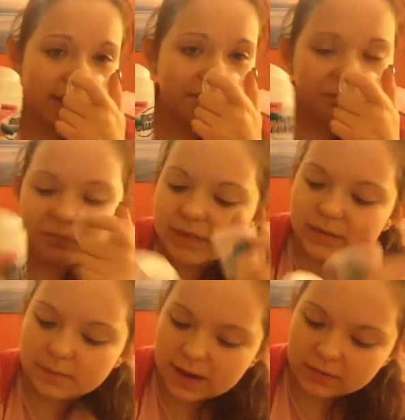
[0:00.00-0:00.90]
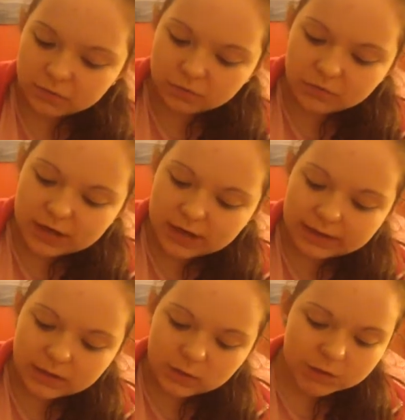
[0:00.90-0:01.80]
It smells
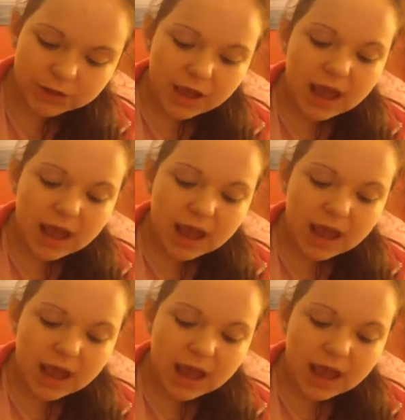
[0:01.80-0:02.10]
really good.